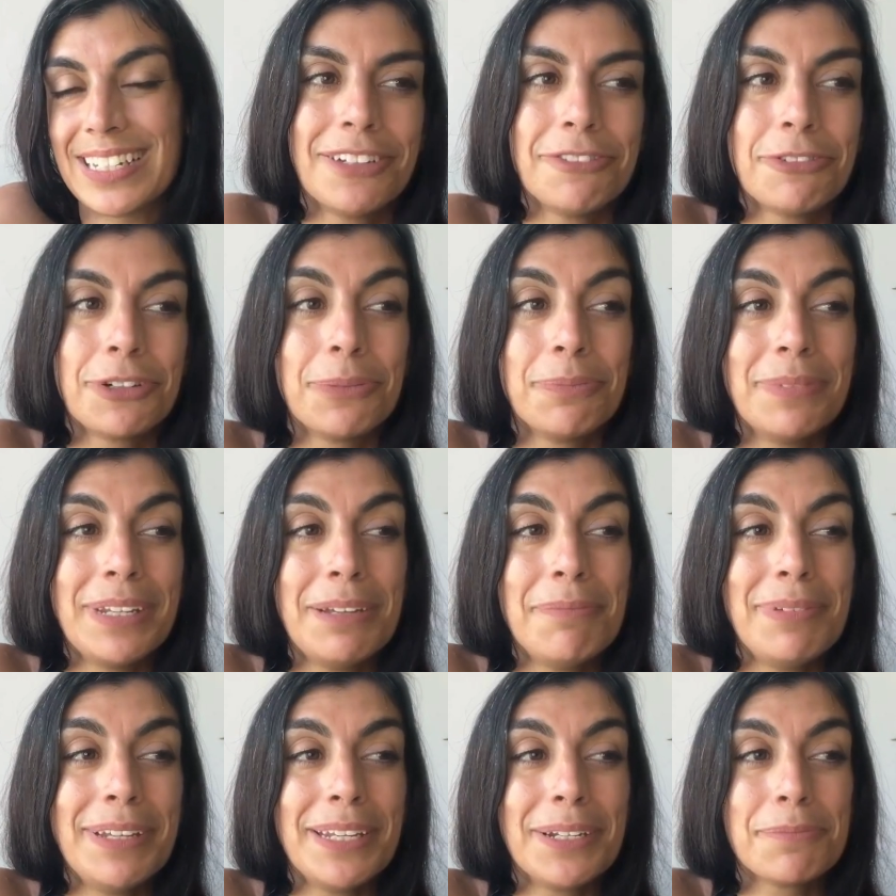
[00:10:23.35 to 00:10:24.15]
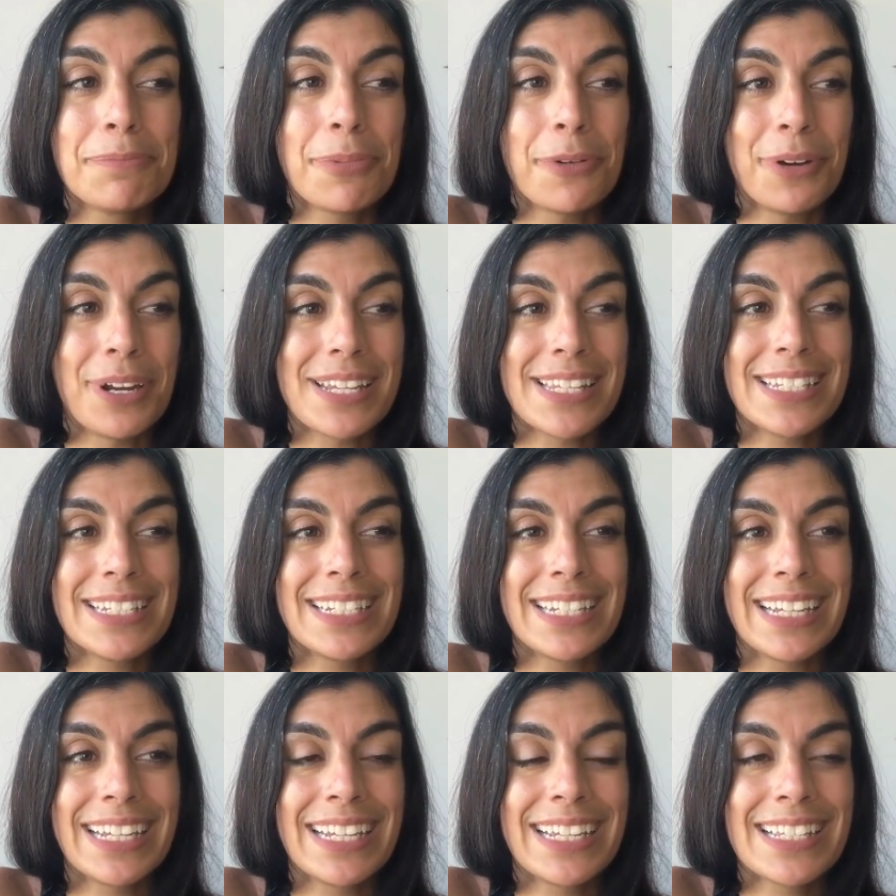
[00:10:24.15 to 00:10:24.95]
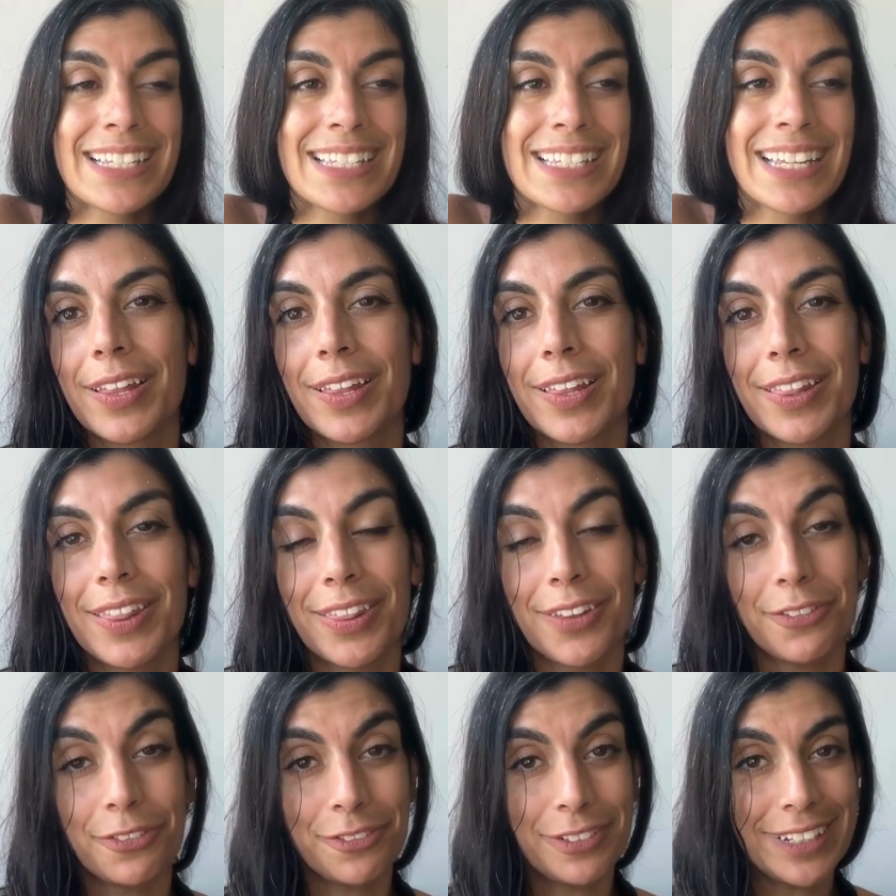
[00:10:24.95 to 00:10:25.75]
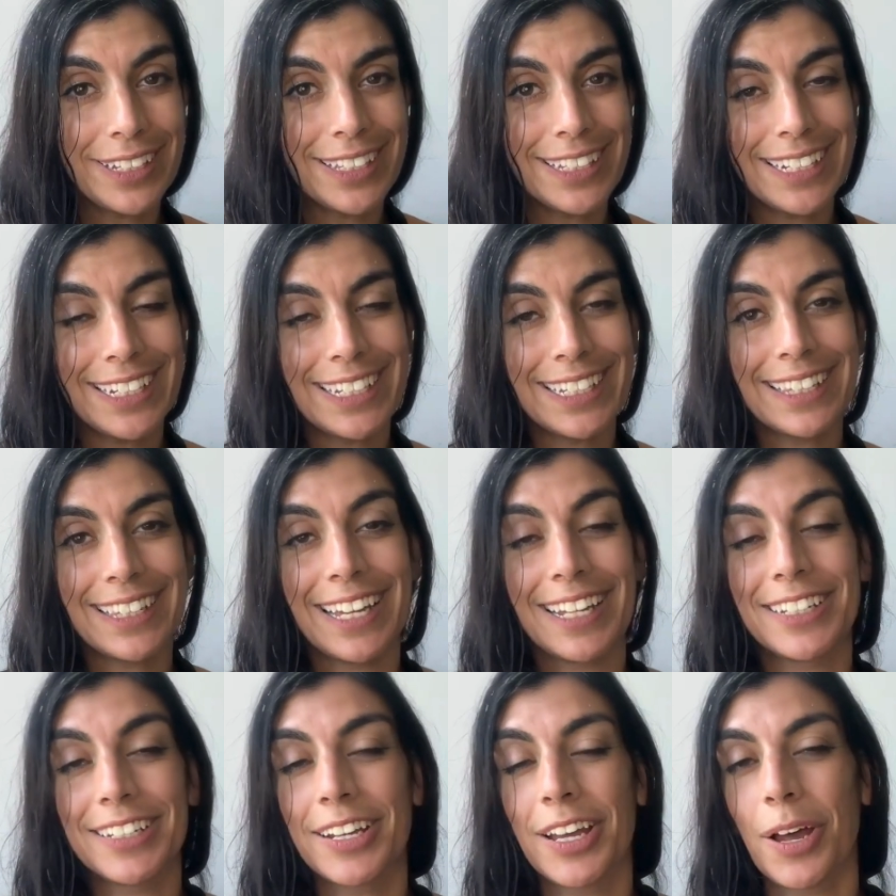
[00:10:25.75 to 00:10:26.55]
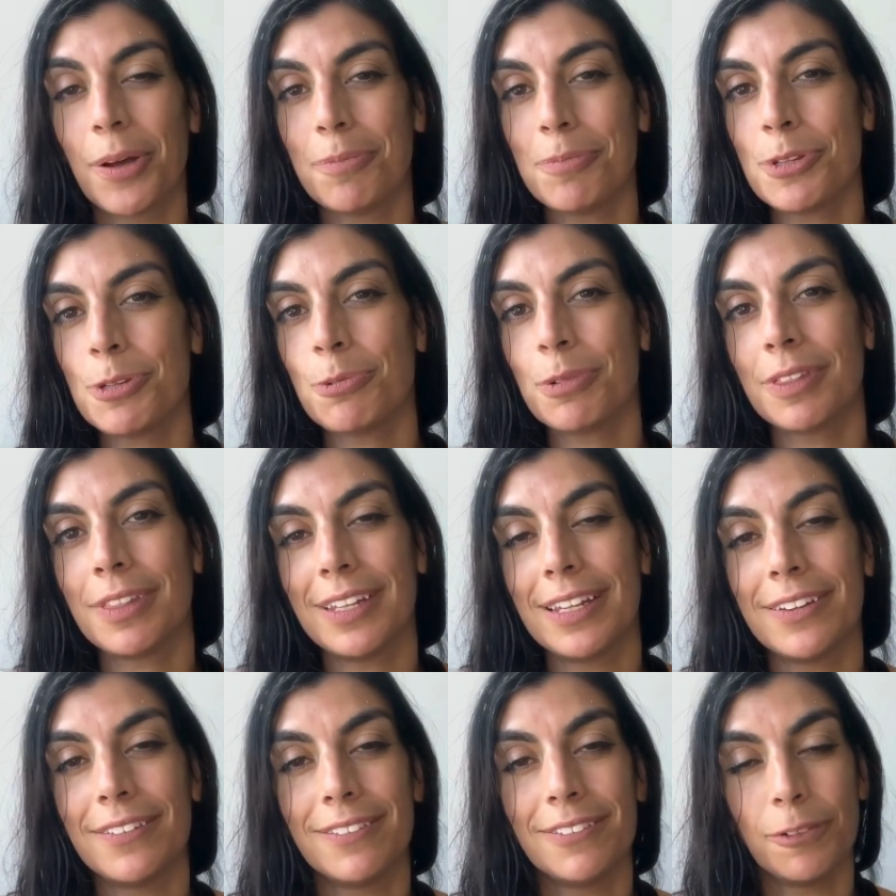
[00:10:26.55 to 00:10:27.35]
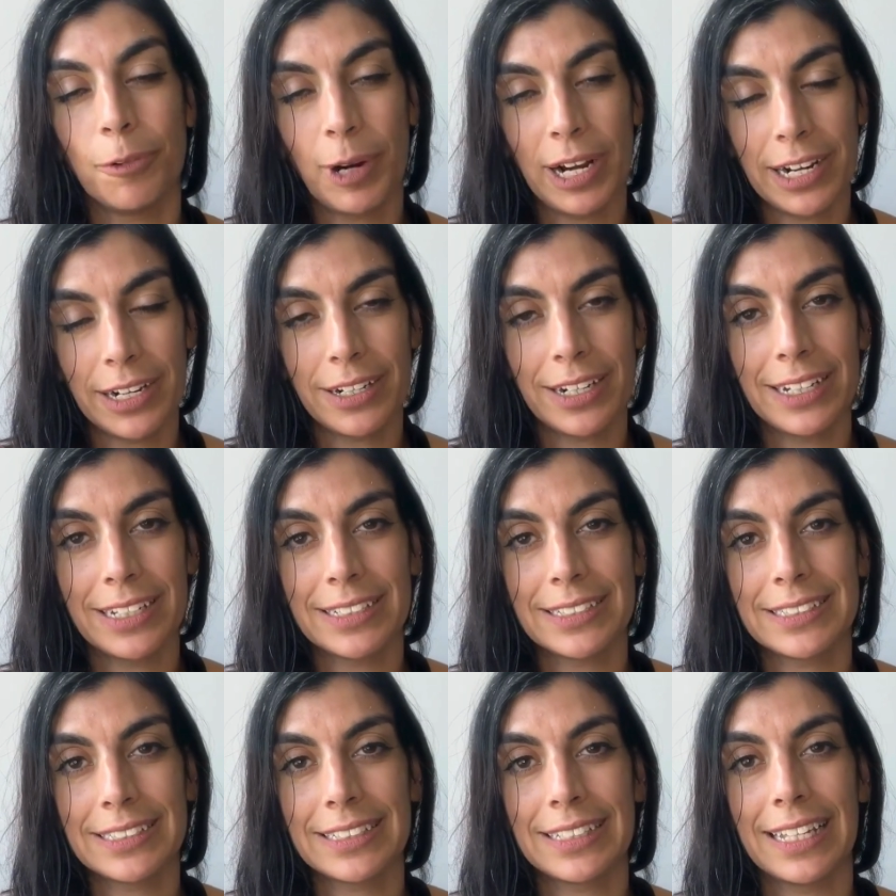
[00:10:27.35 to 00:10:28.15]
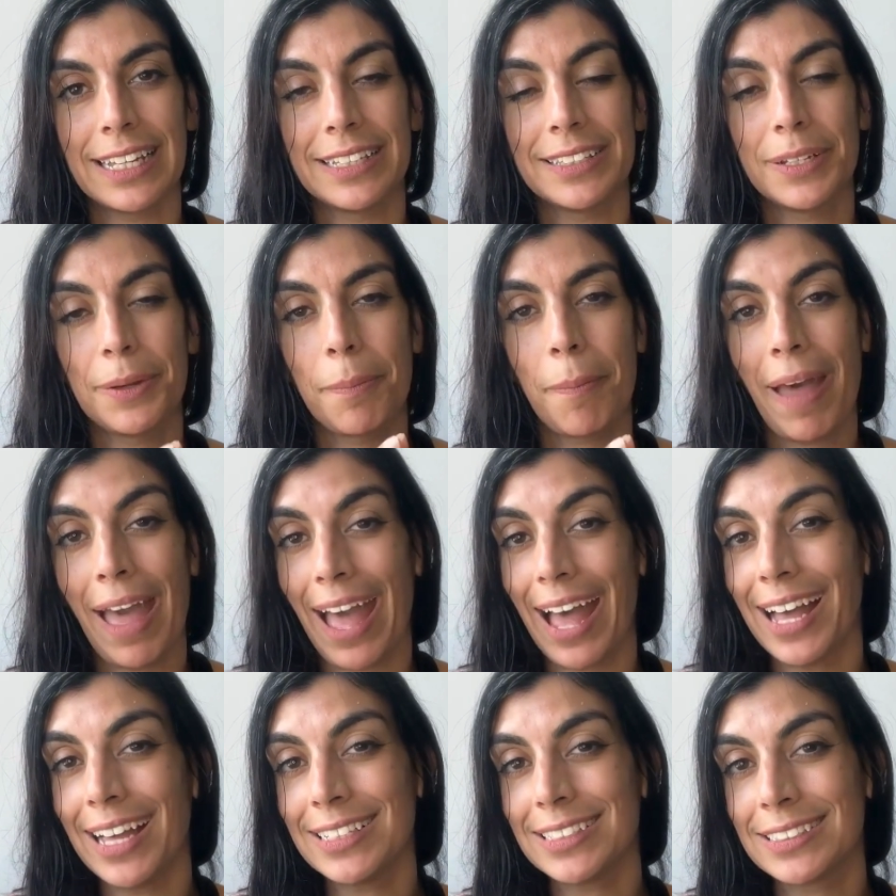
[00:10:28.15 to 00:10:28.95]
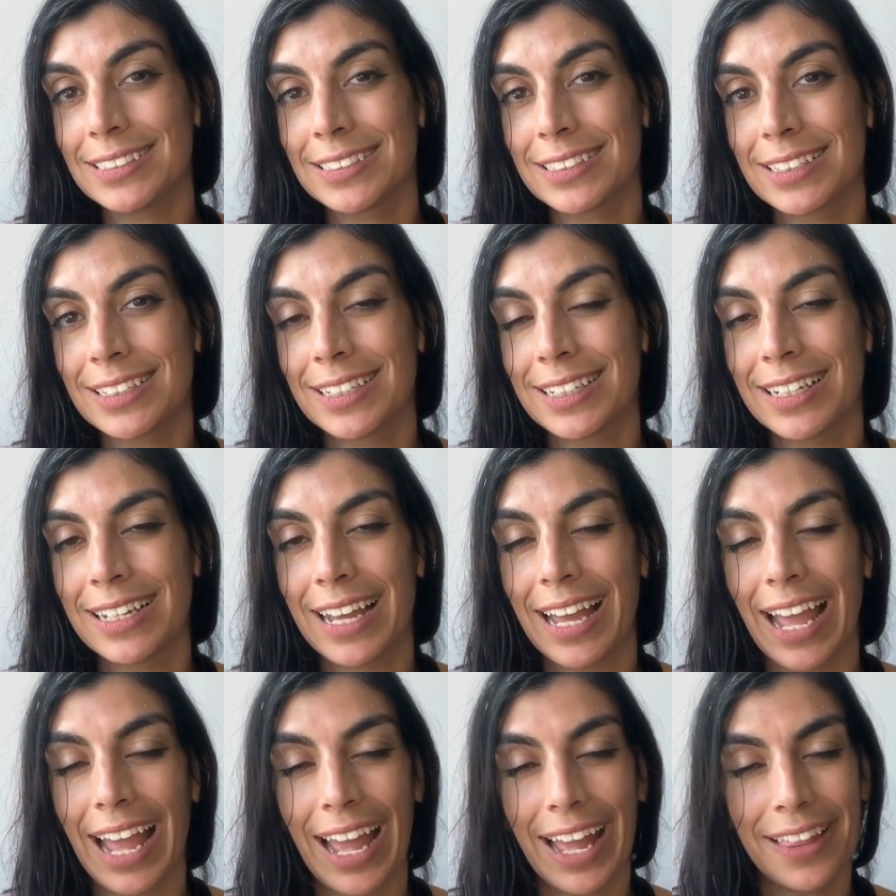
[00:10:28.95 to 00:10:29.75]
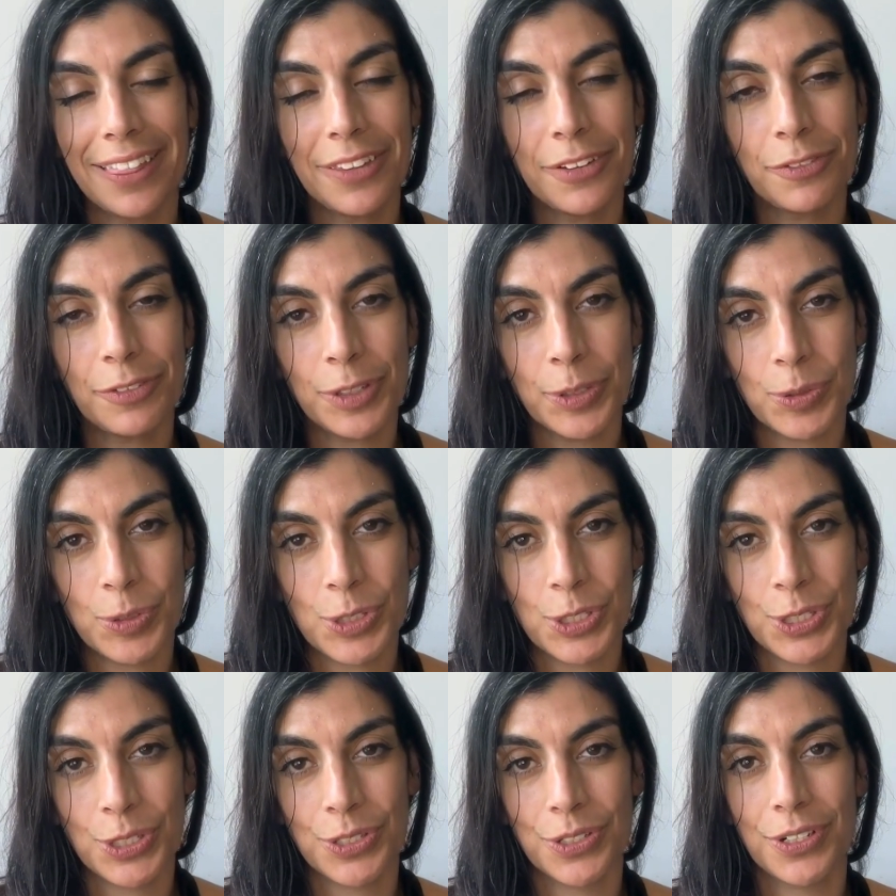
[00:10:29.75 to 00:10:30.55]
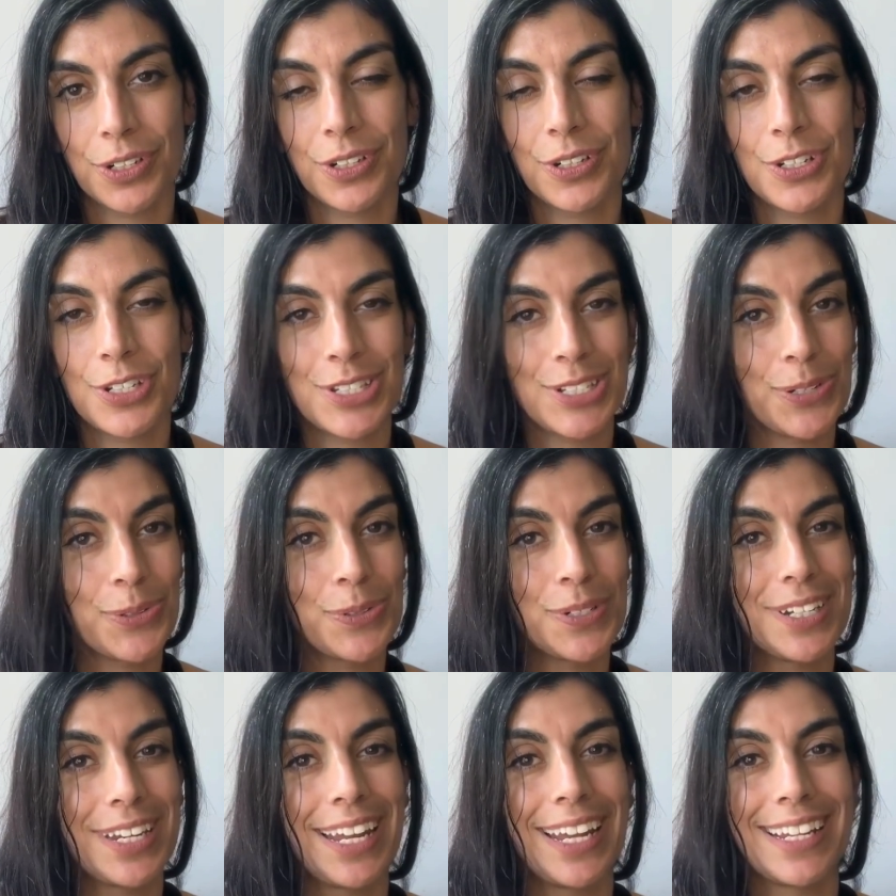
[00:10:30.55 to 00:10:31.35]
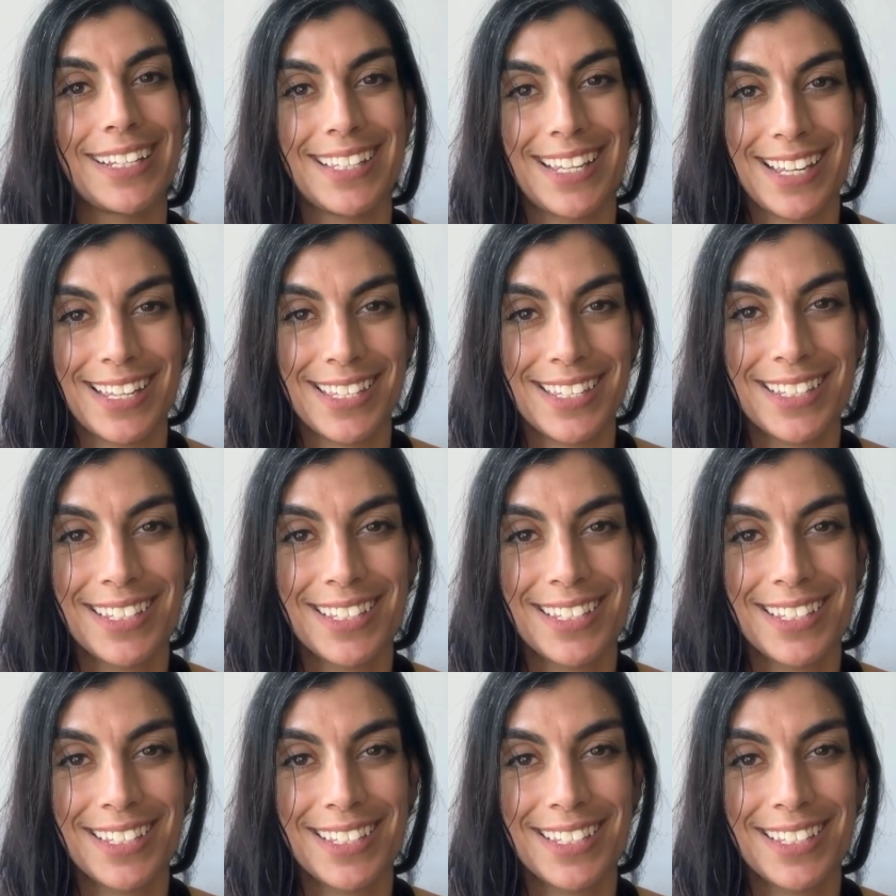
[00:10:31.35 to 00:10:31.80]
For me, being present is the feeling that comes with the awareness that the past and the future don't exist.